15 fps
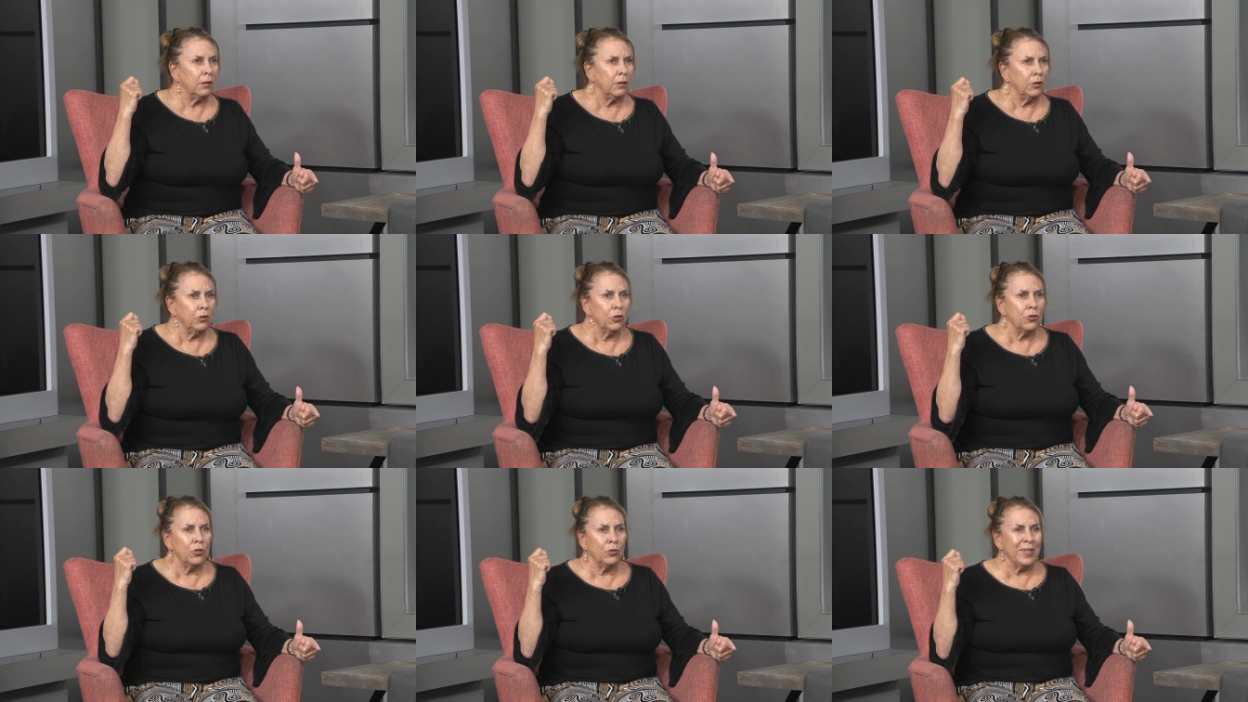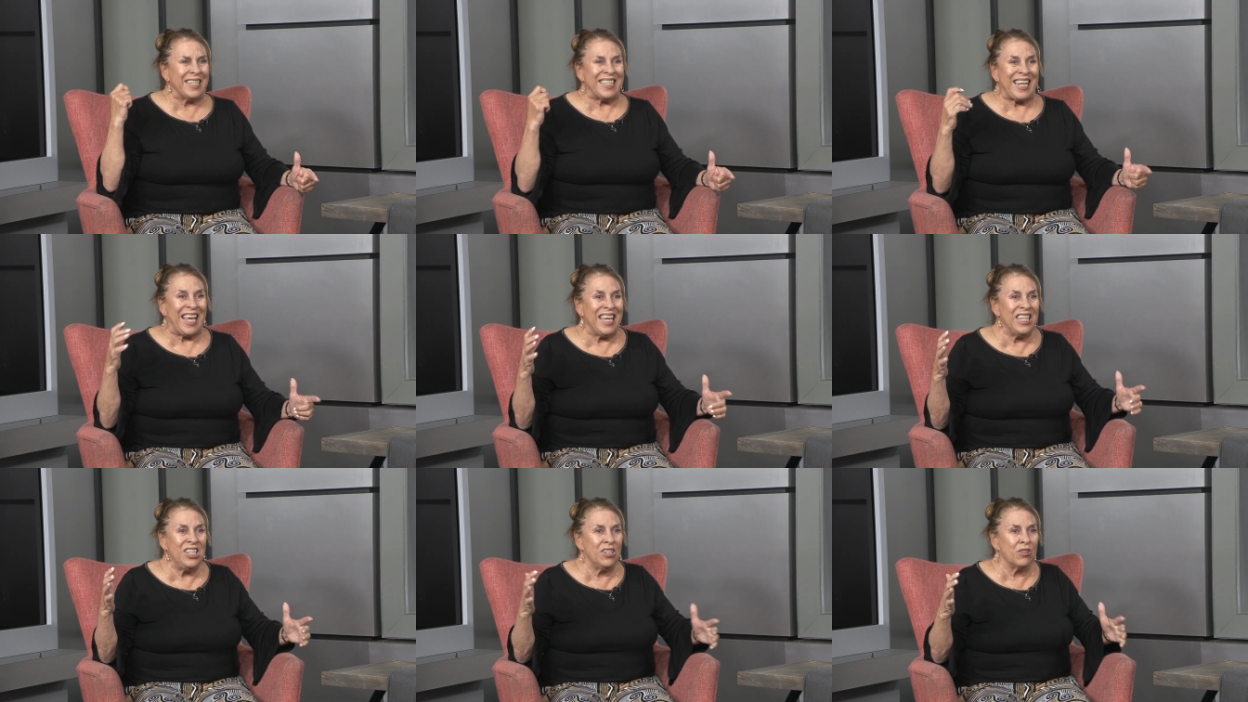you're doing
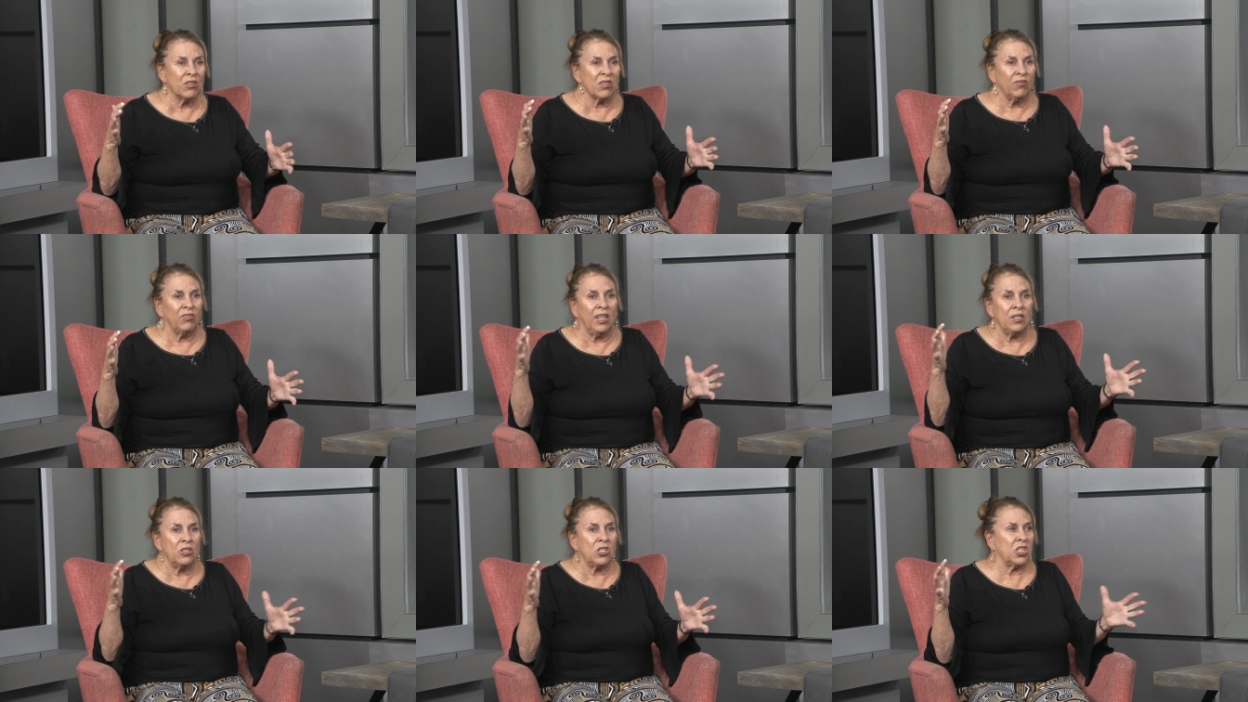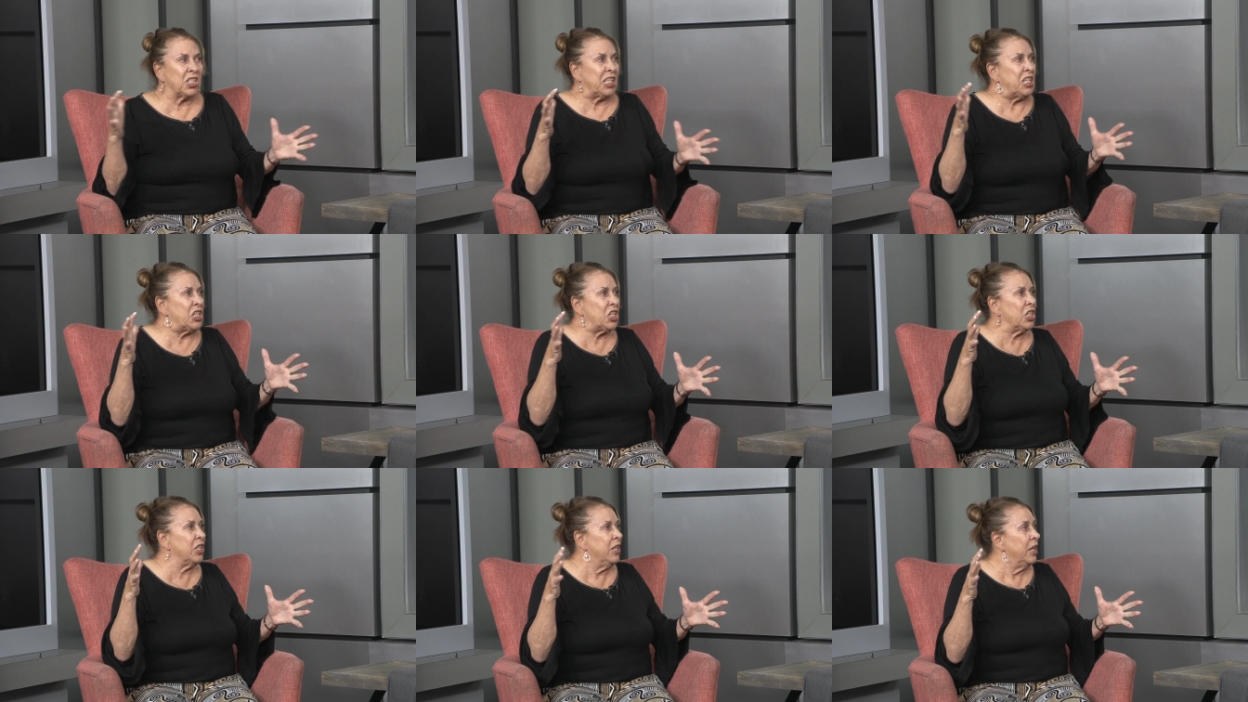10 years of
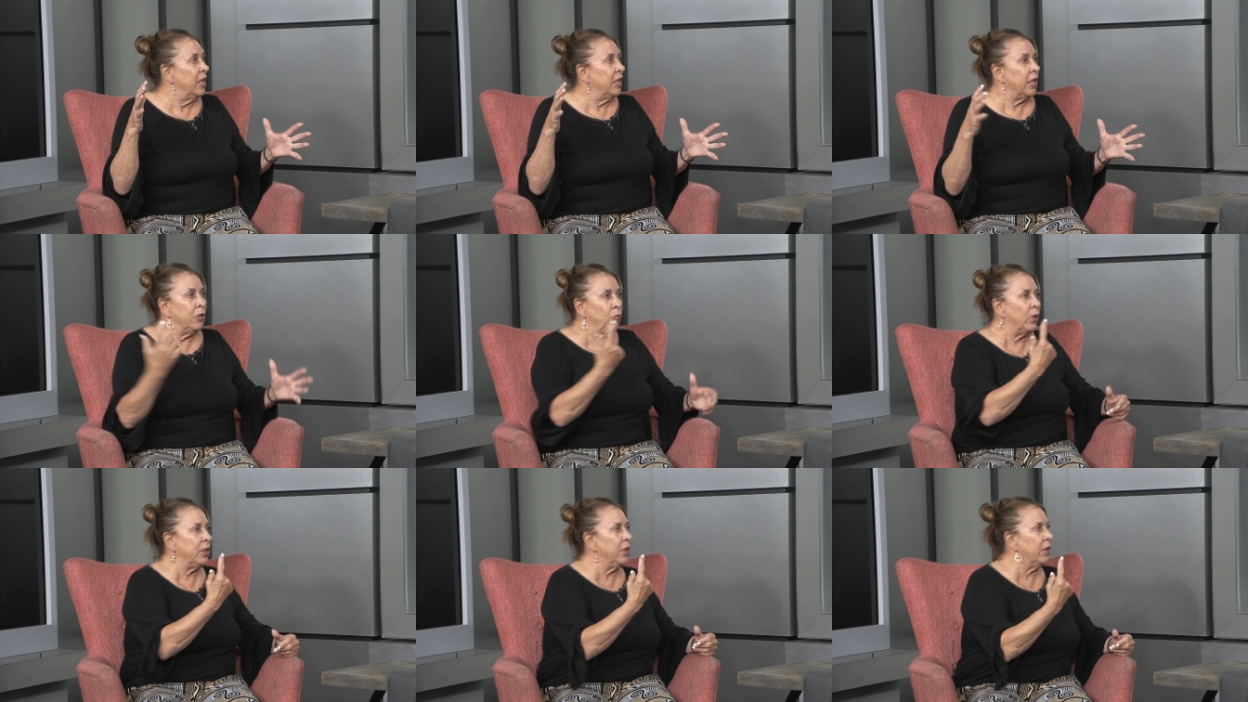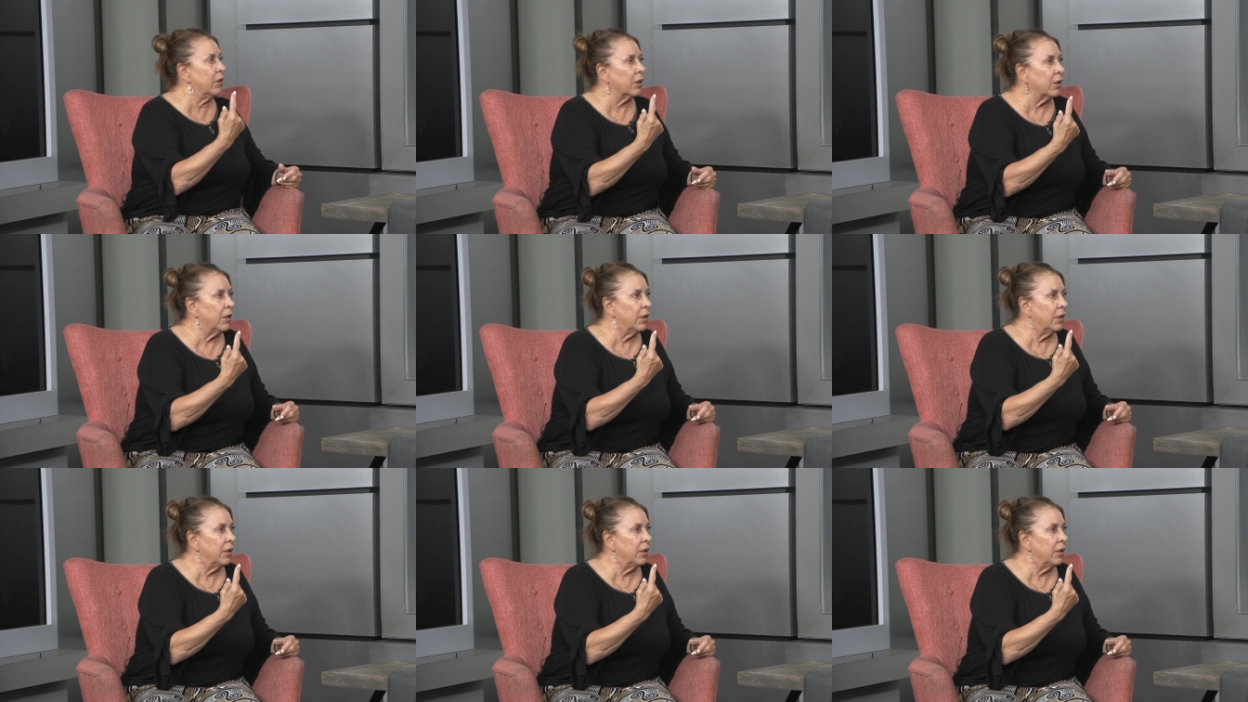legislation in 1 year.